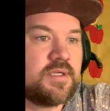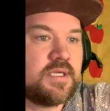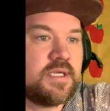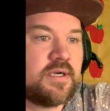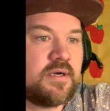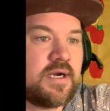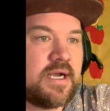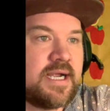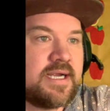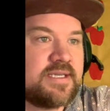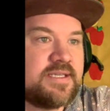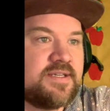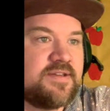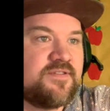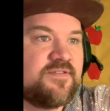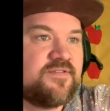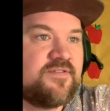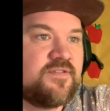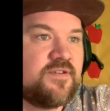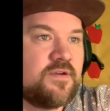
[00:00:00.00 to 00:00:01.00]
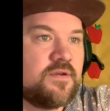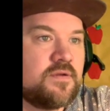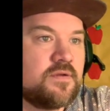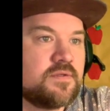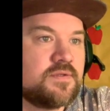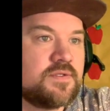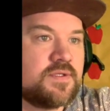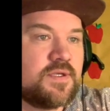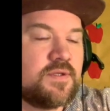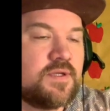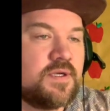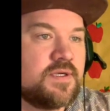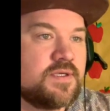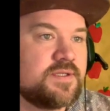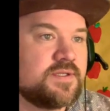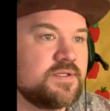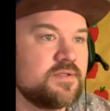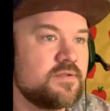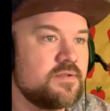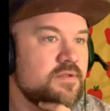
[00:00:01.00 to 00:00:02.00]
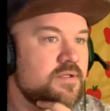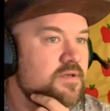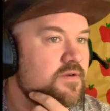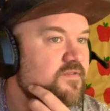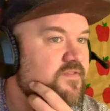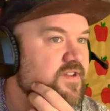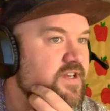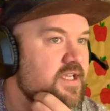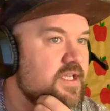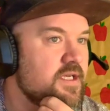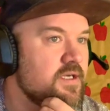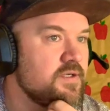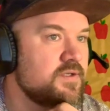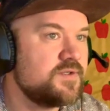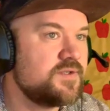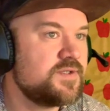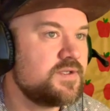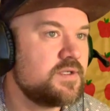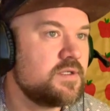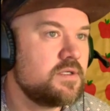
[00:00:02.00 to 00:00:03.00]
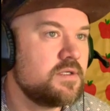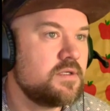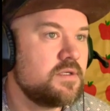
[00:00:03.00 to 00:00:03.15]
interactive. So there's little videos